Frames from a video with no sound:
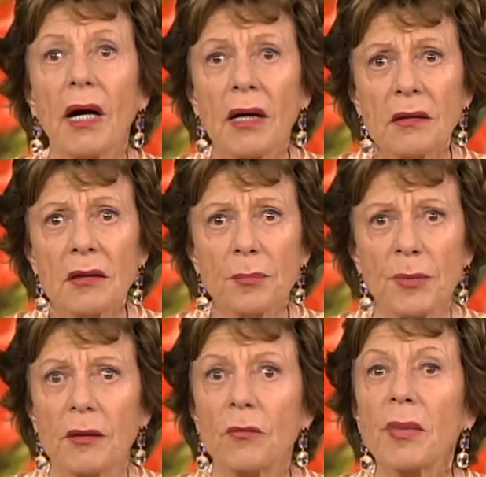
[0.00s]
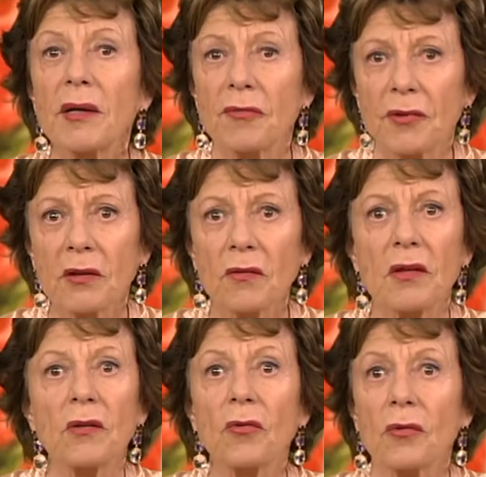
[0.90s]
underpinned by fast
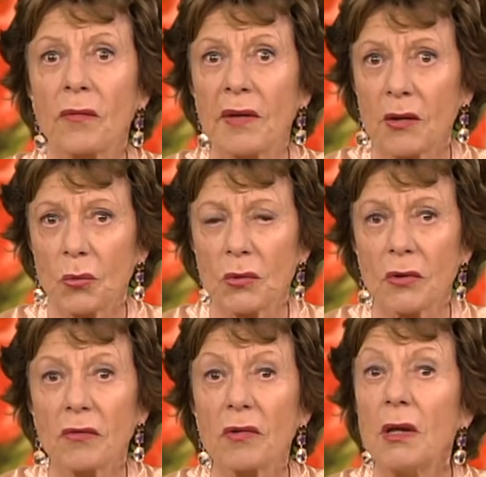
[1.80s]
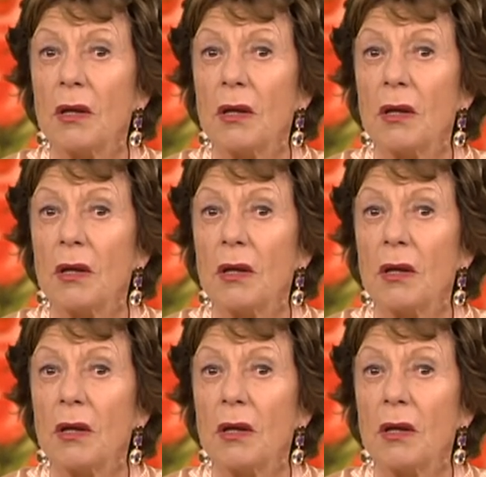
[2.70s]
digital networks,